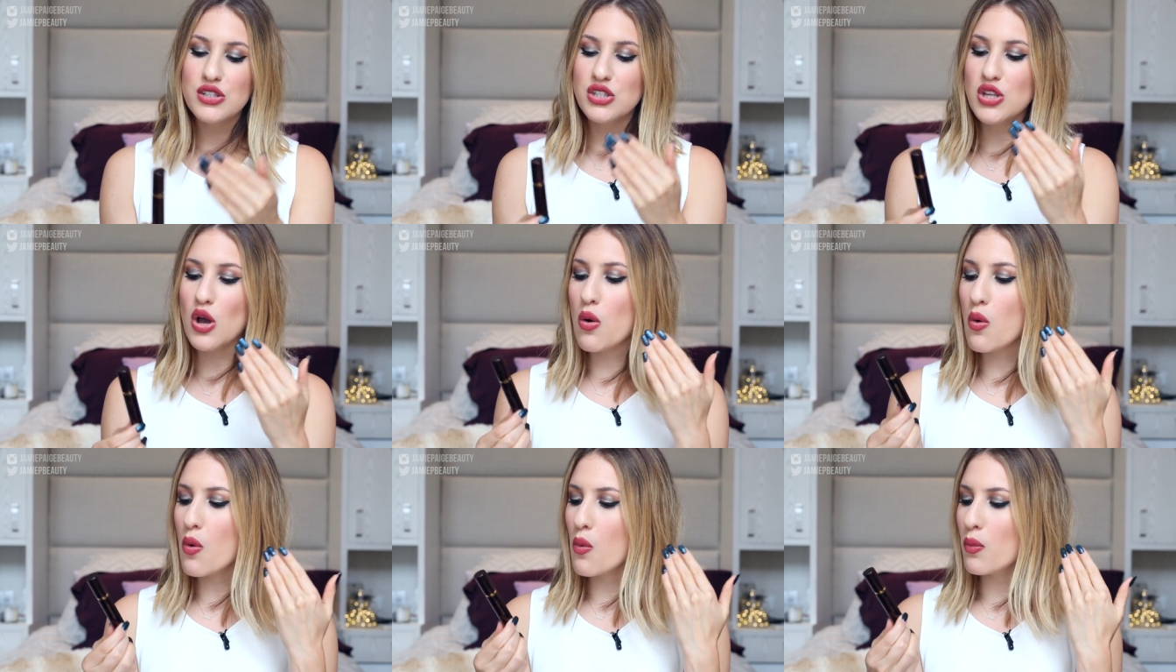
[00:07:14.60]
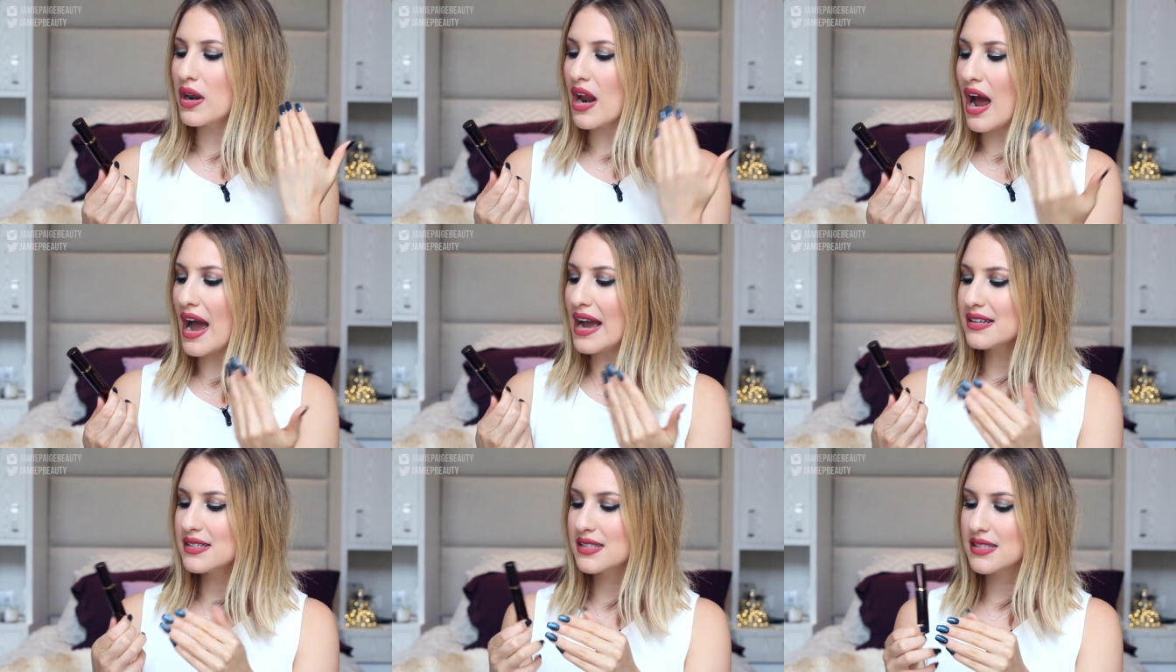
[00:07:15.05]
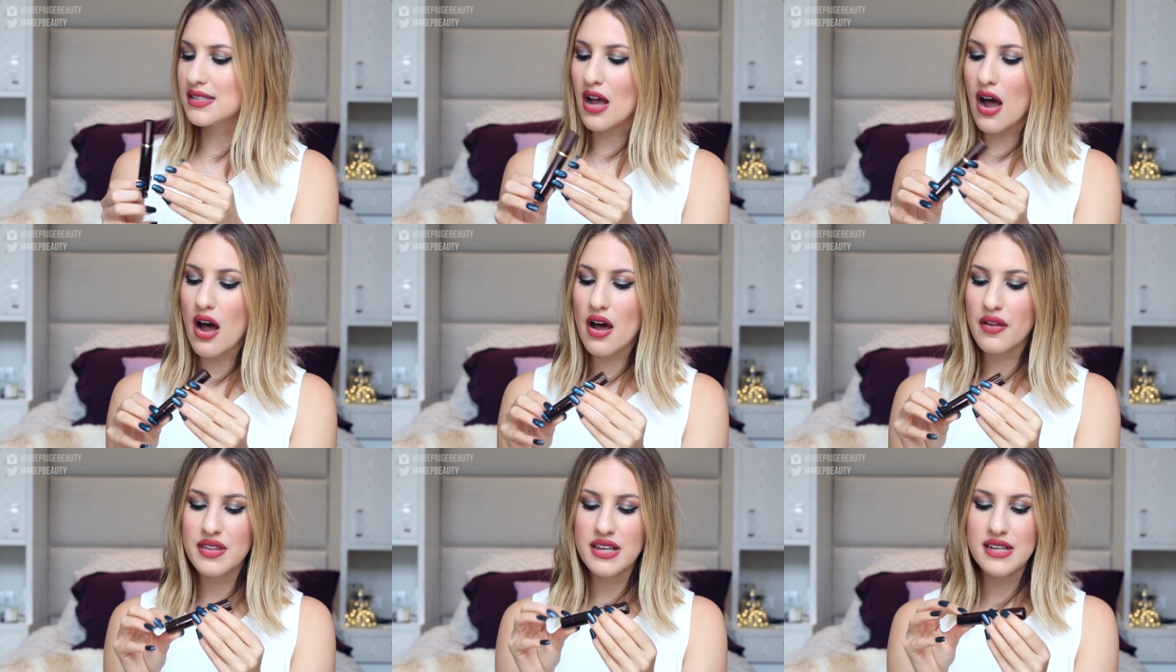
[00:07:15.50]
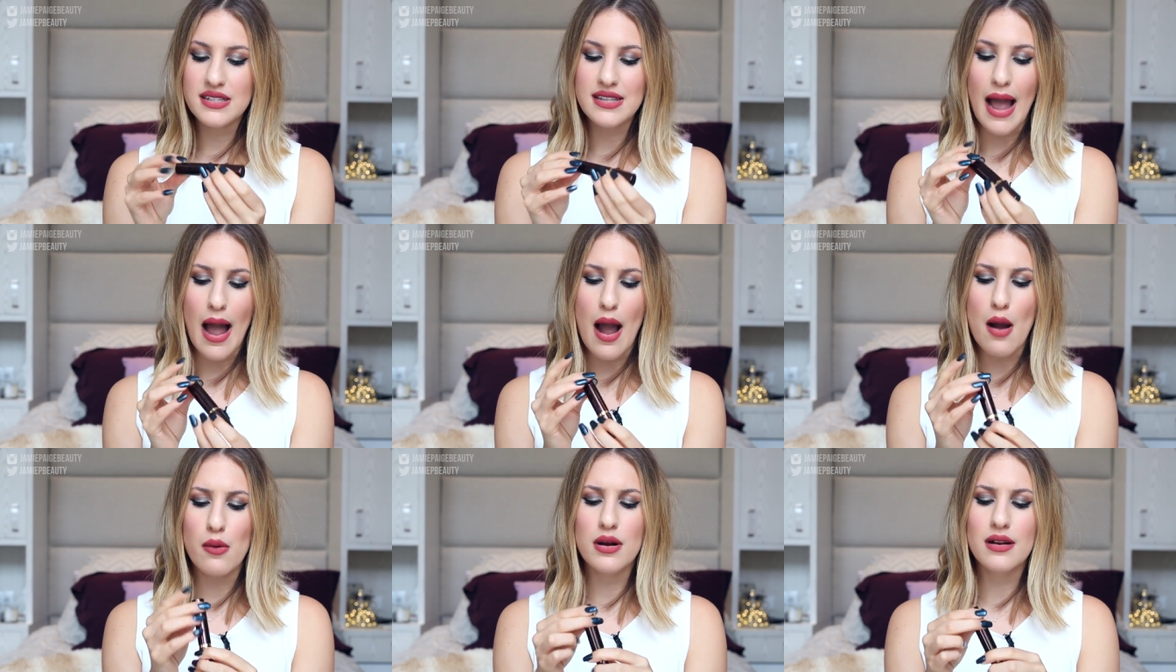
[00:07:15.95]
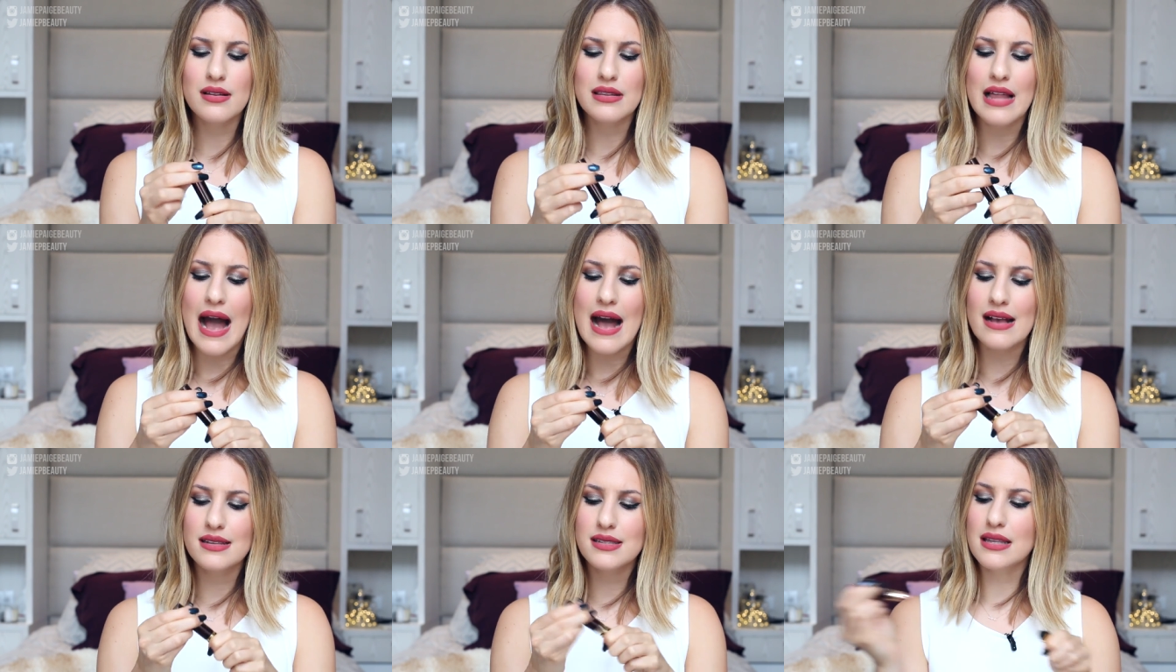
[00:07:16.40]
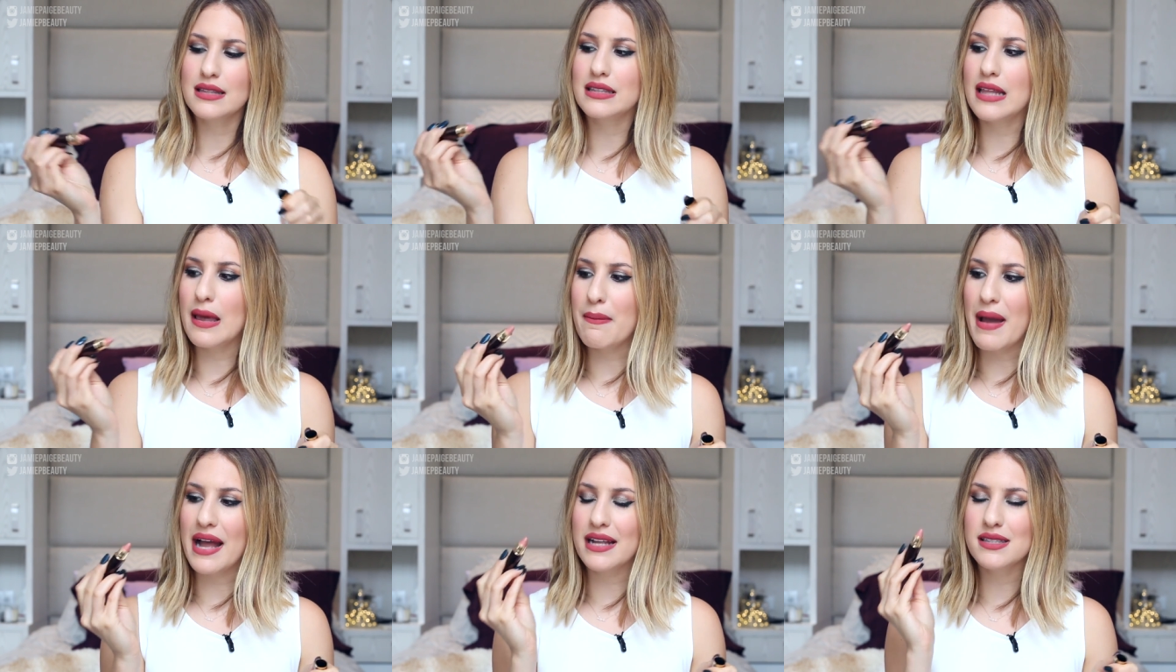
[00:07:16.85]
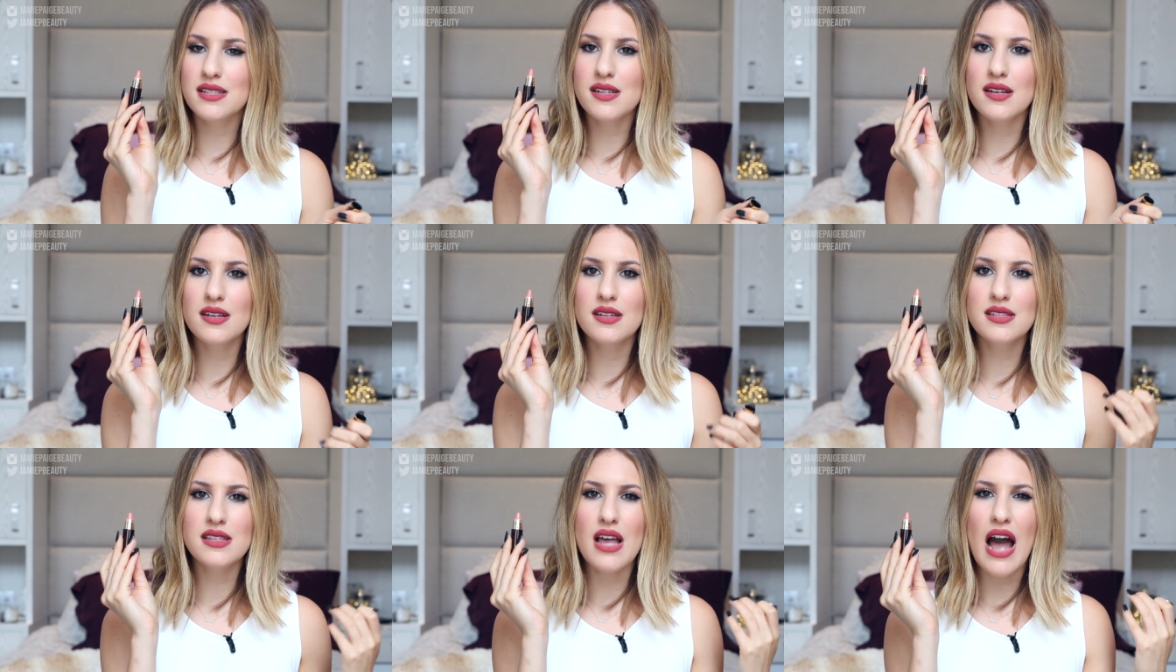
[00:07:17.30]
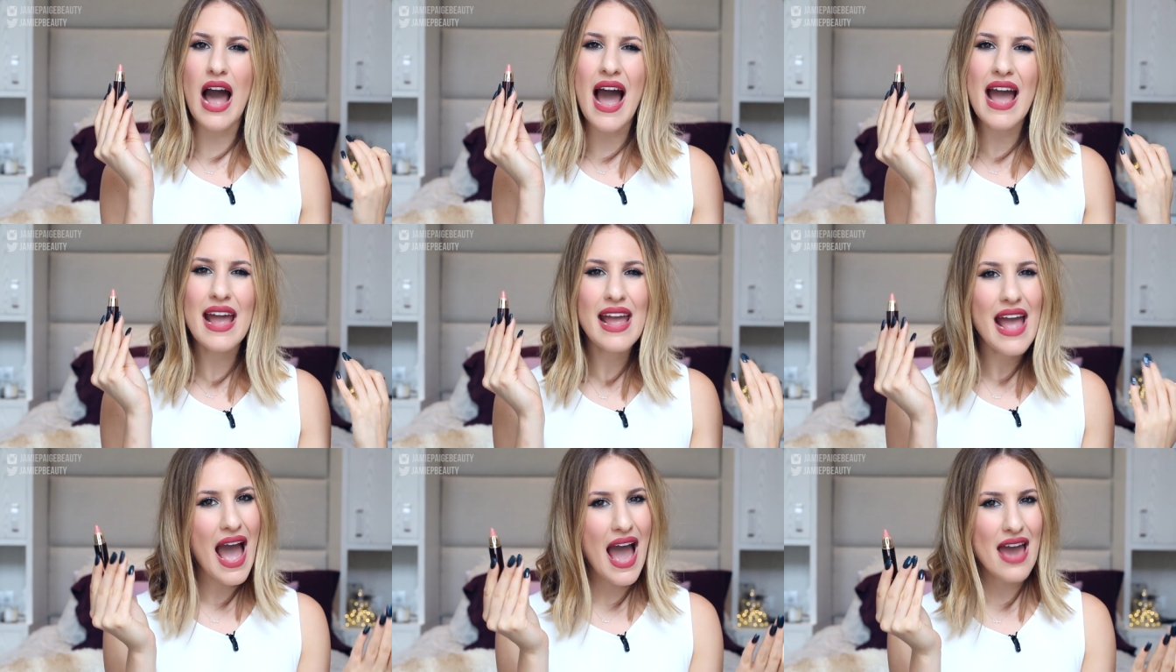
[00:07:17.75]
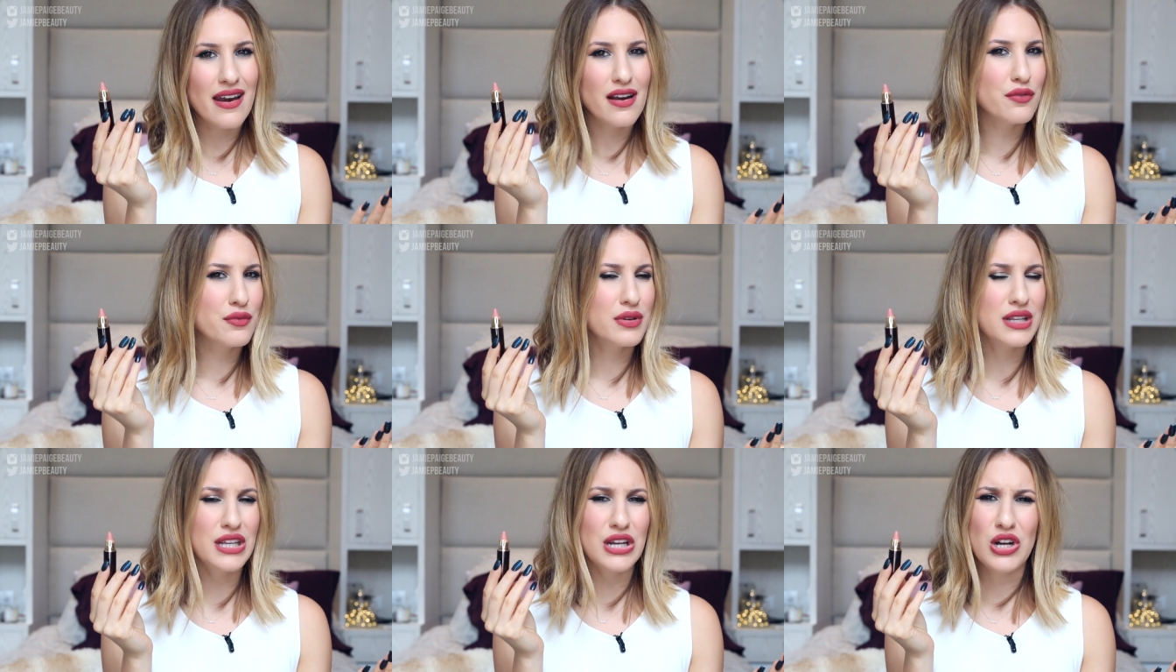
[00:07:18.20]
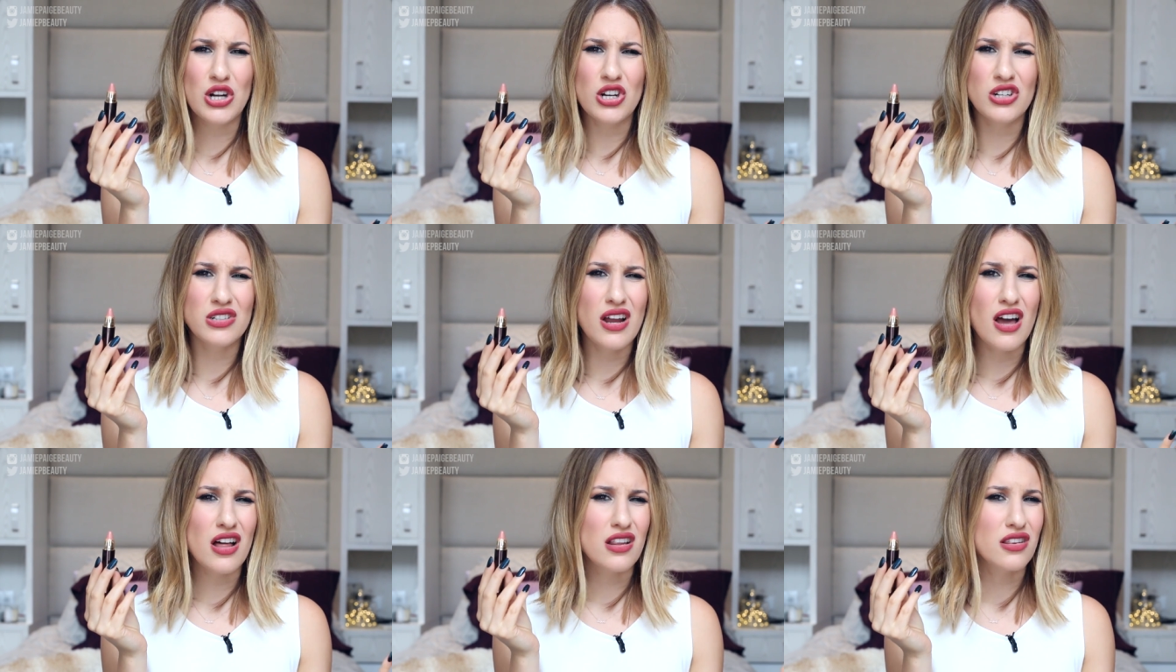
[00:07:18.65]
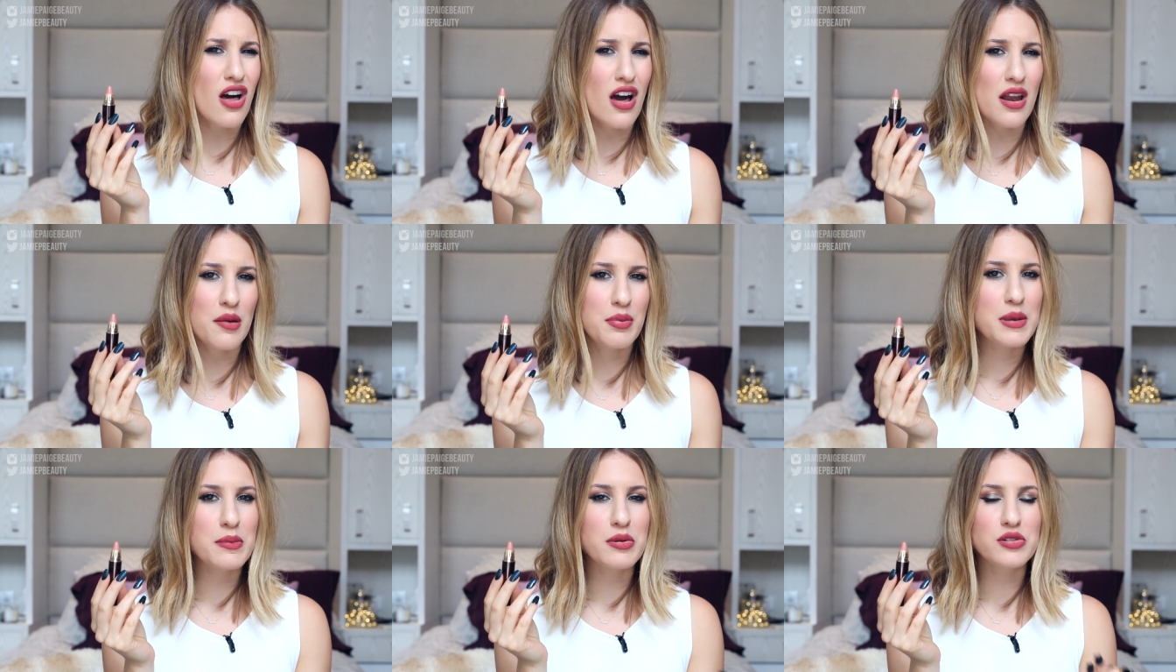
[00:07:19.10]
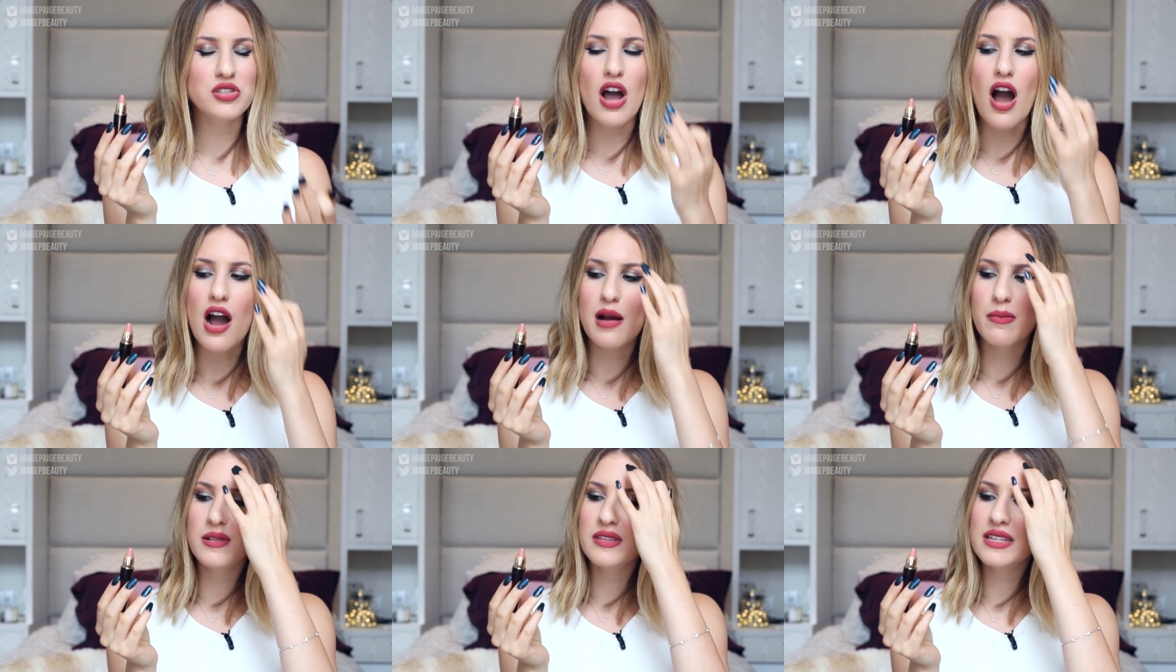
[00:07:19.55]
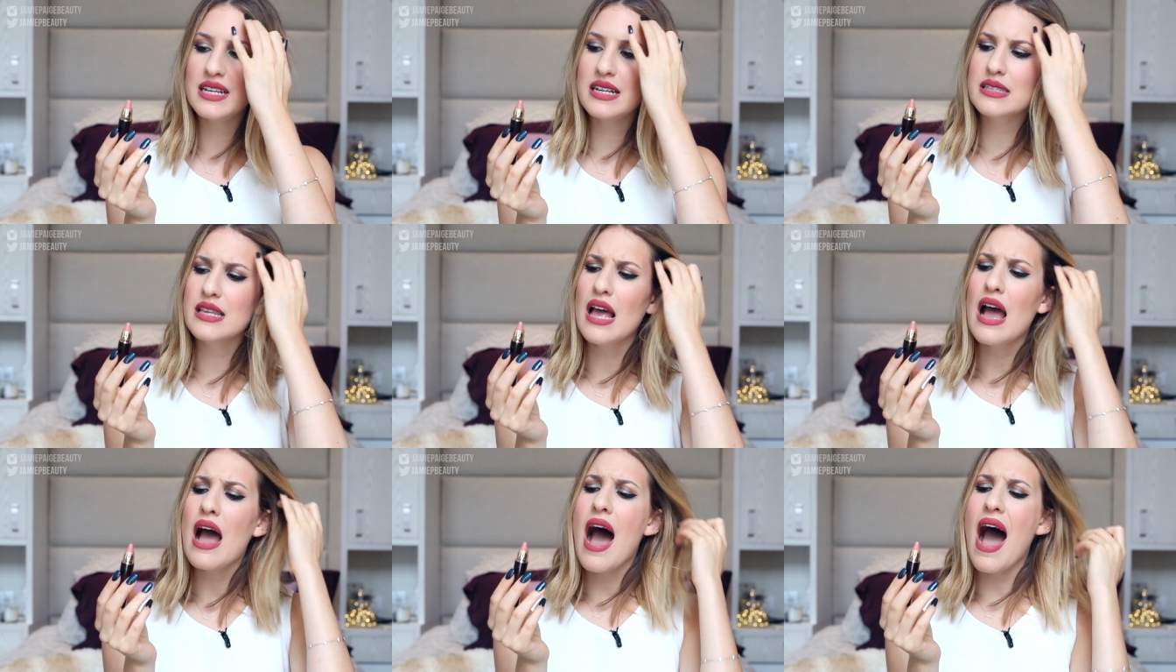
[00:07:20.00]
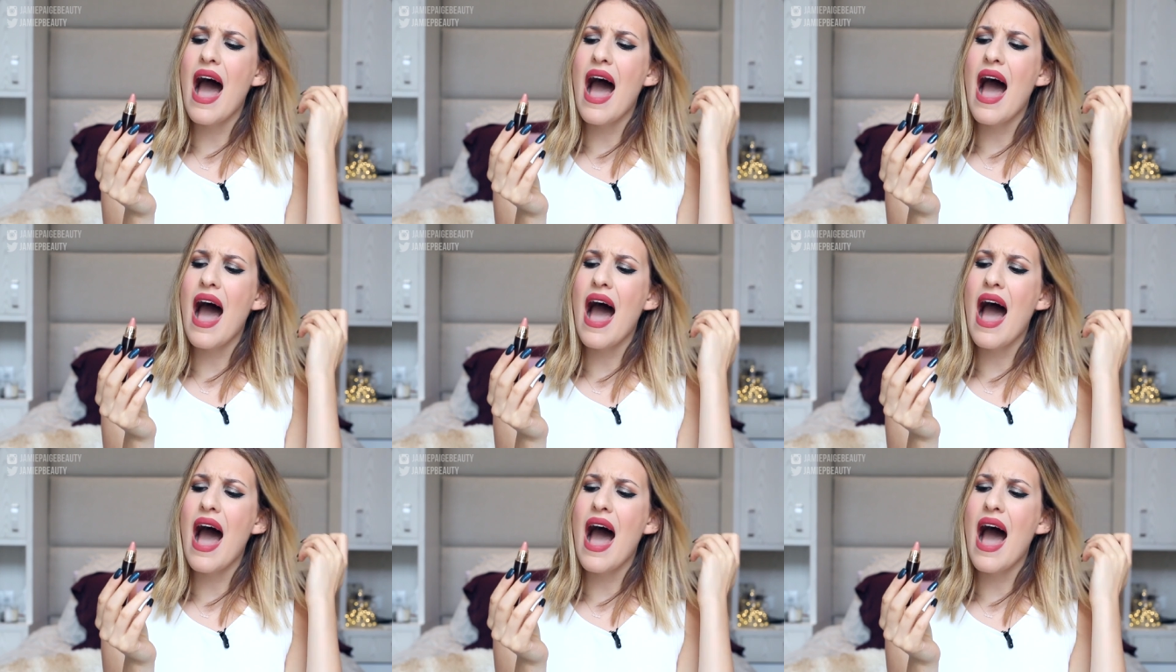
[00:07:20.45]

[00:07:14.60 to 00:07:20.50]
So, when I saw these Hourglass lip pencils, I hadn't really heard a lot lot of people talk about these.